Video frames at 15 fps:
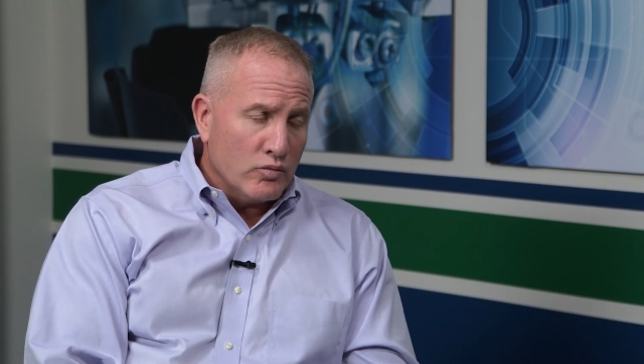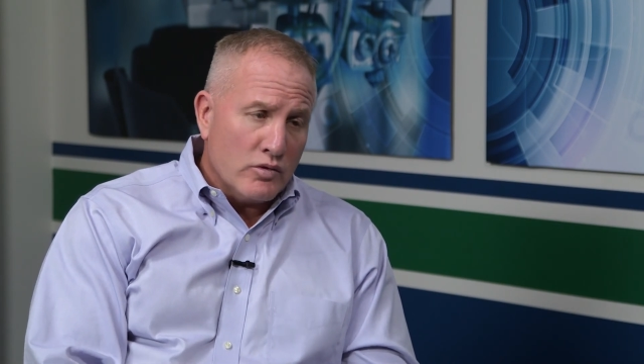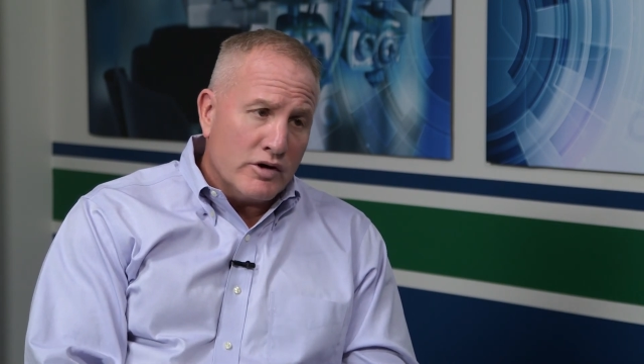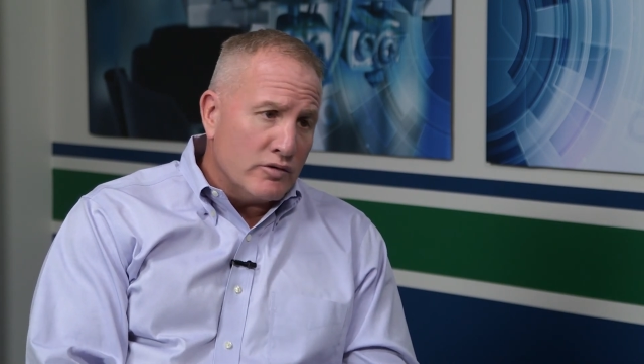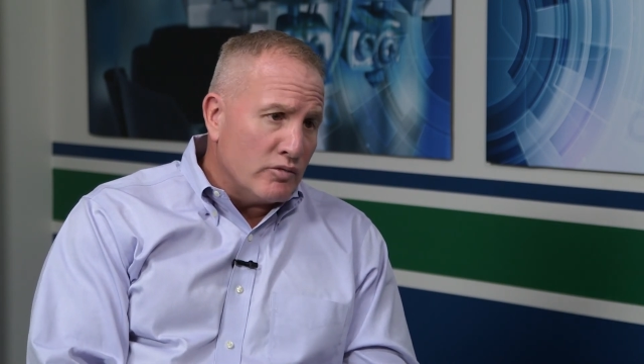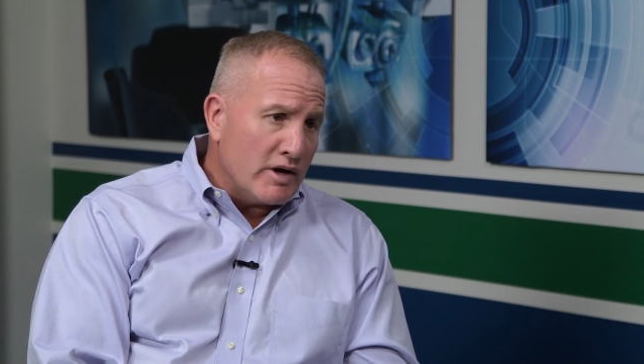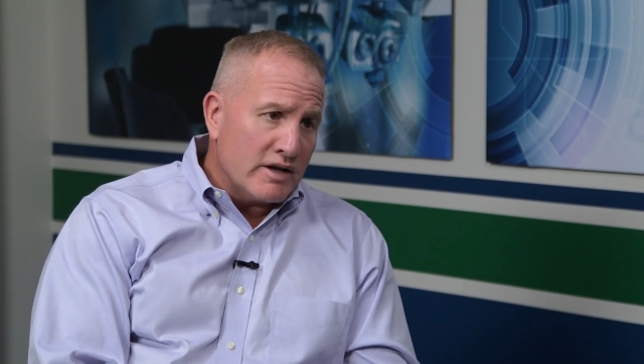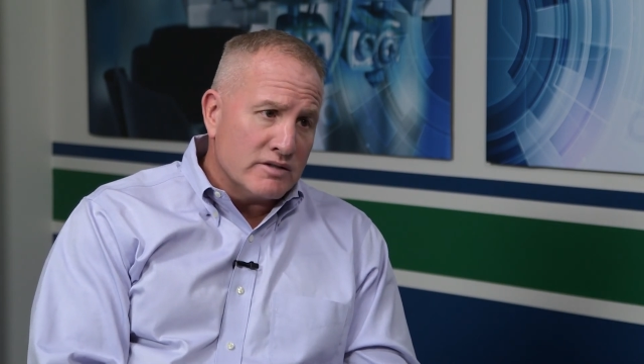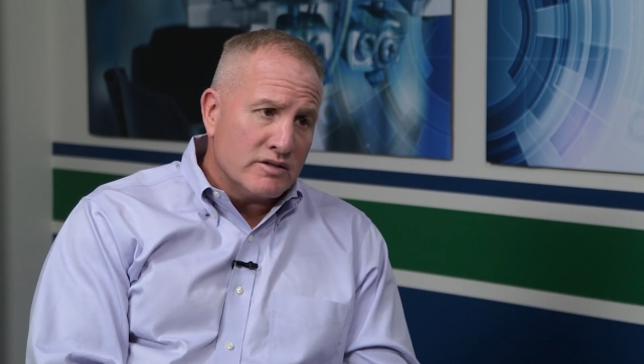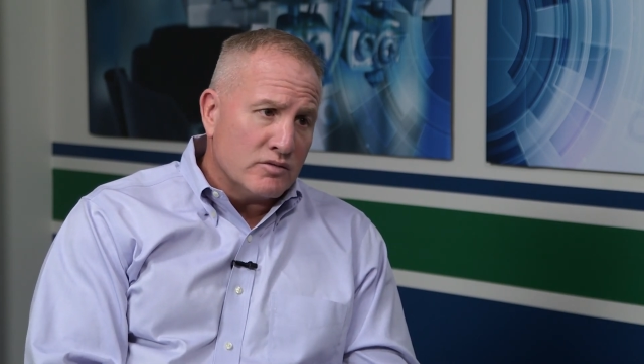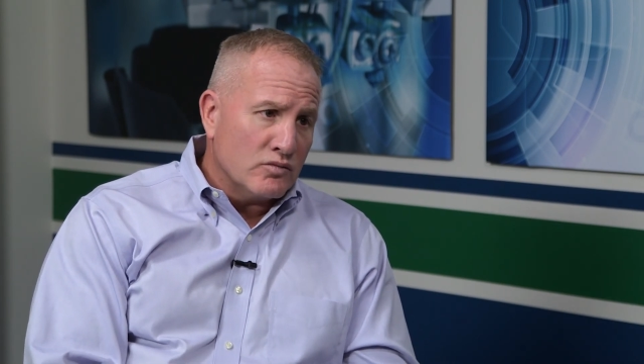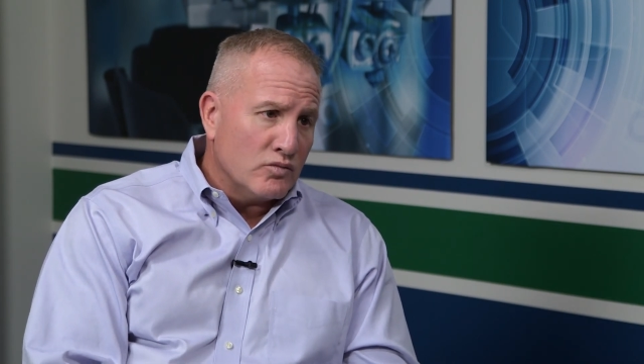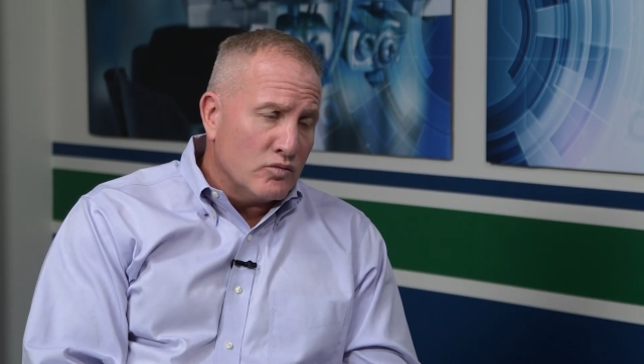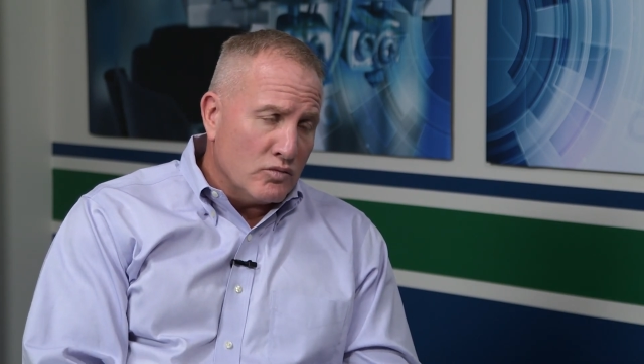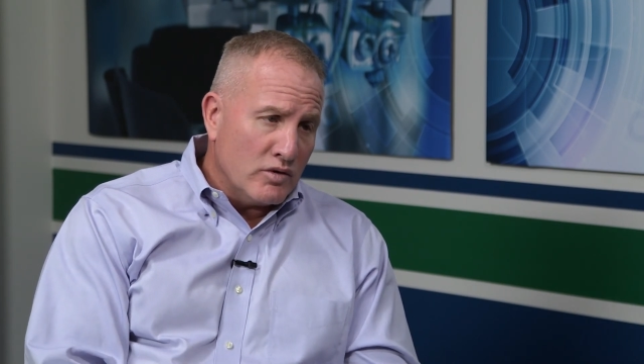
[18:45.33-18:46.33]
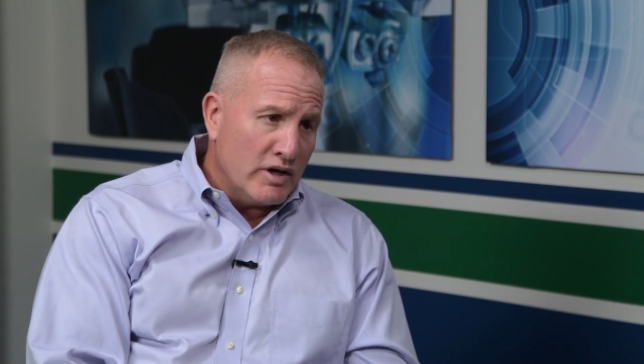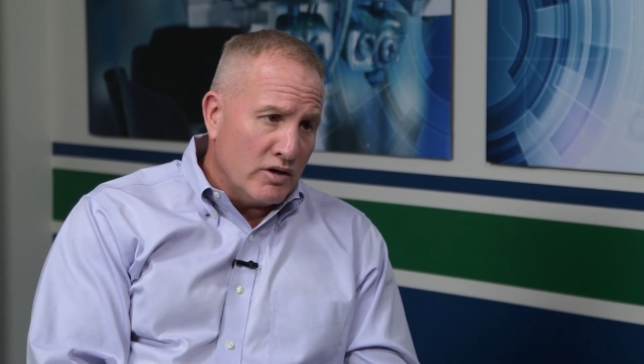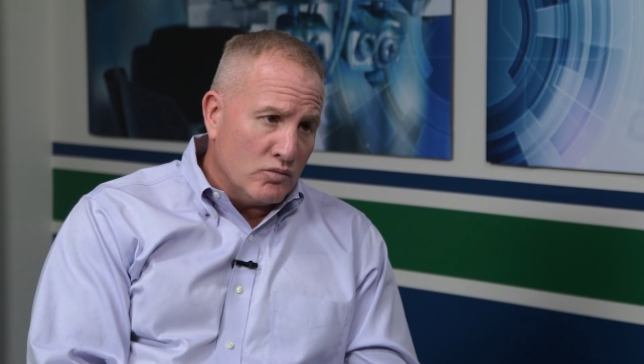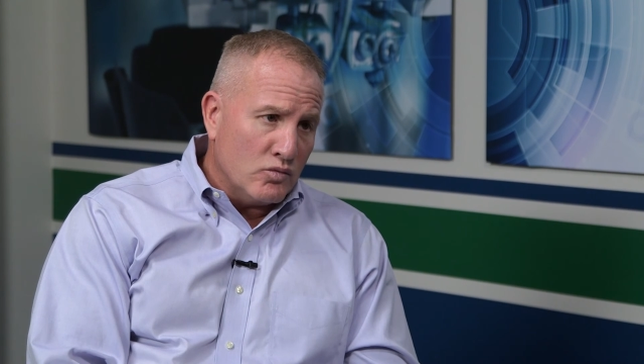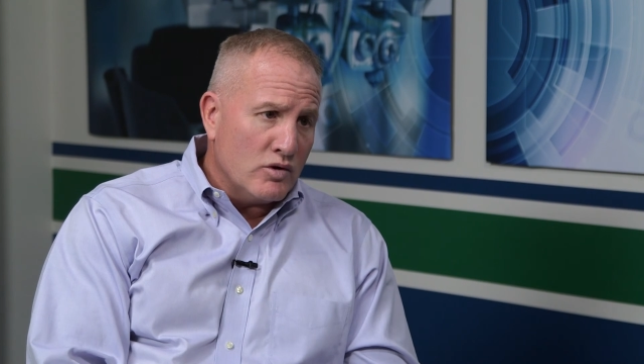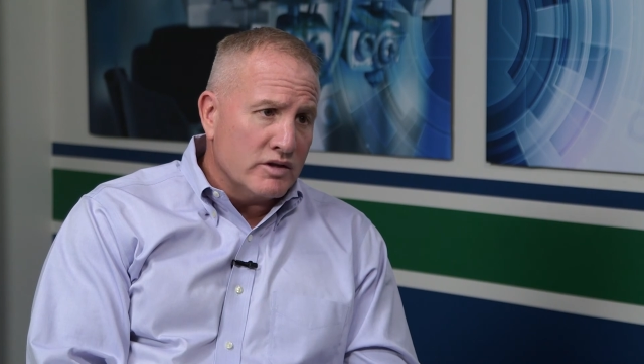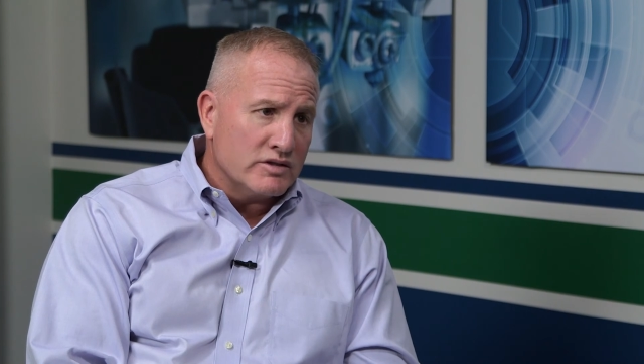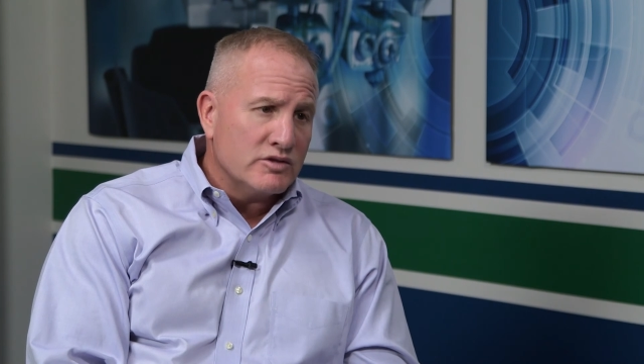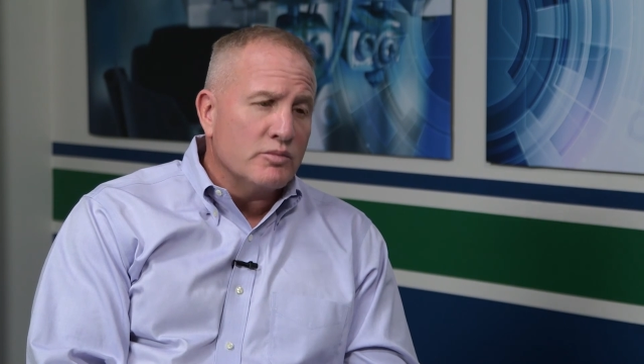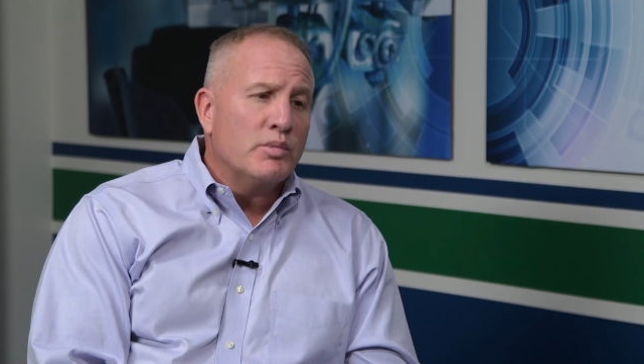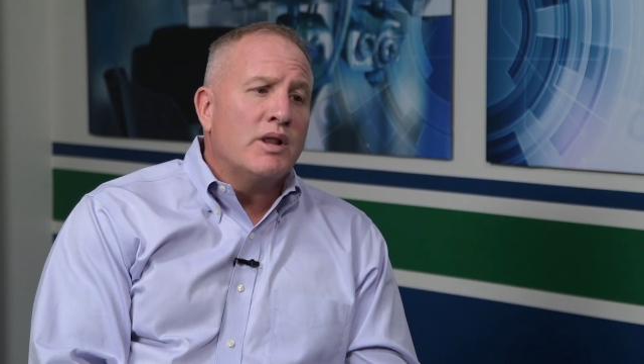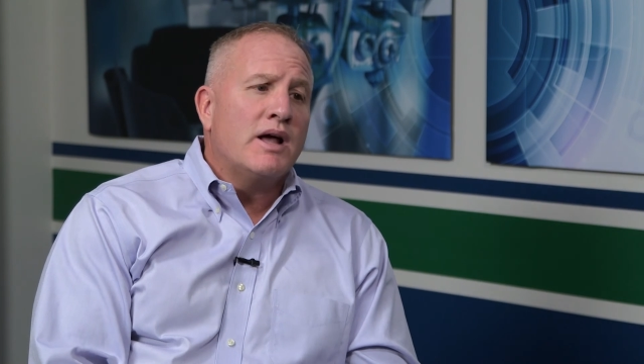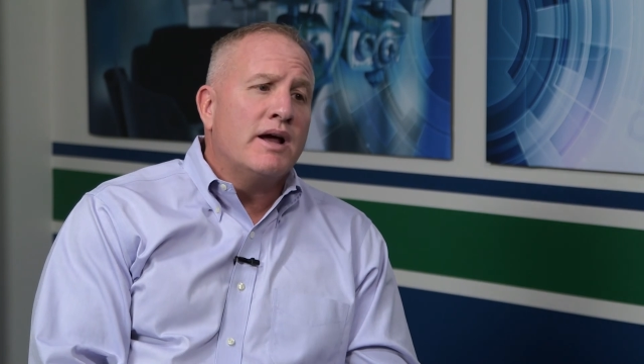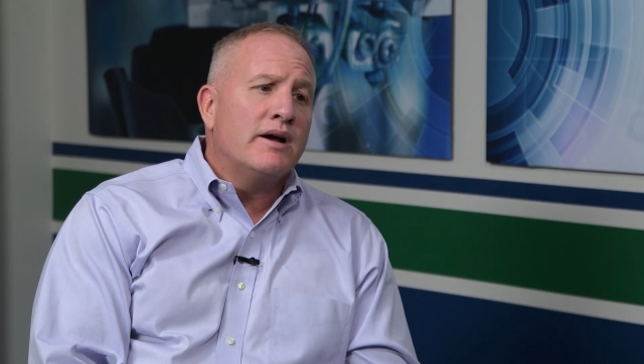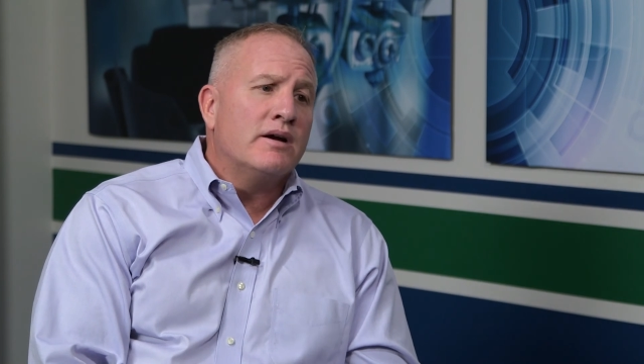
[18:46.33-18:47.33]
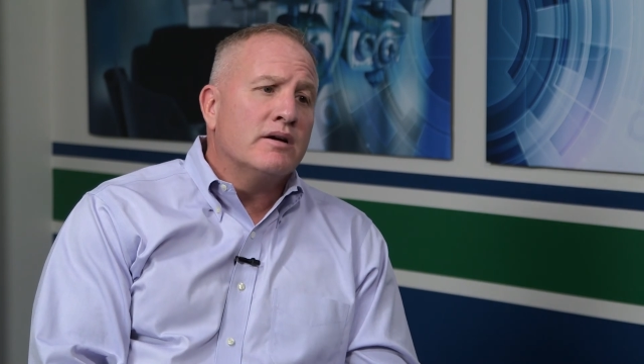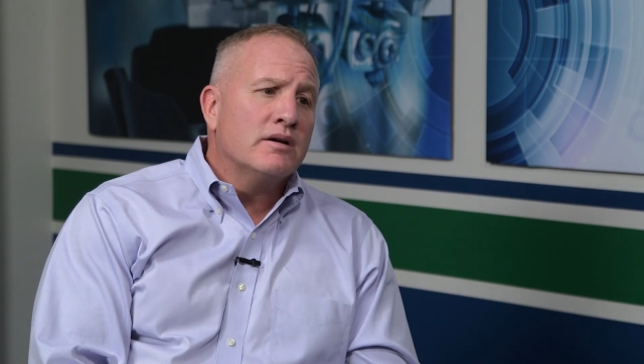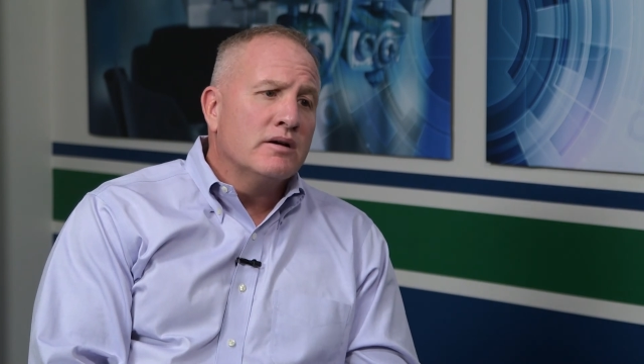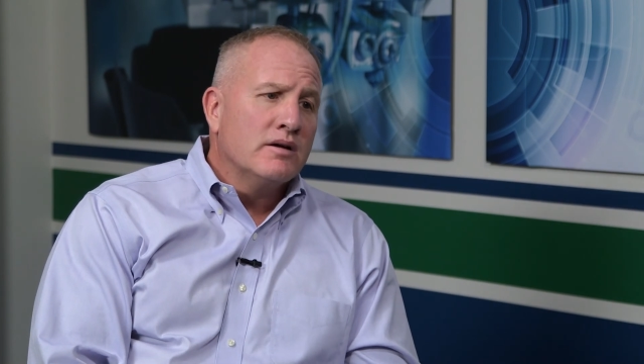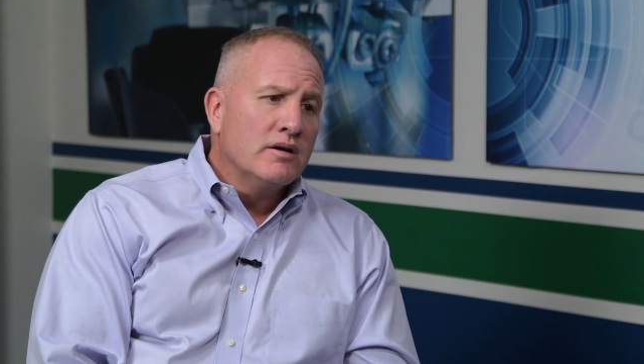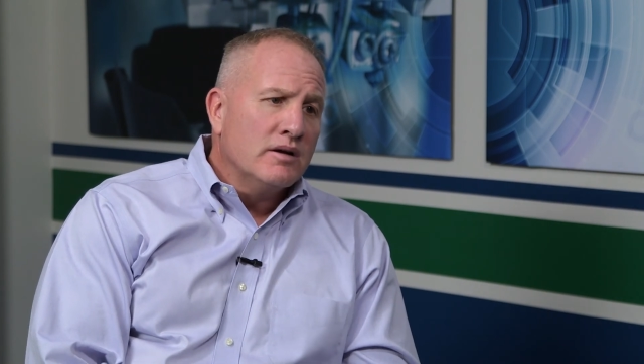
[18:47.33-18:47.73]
one resin and one supplier.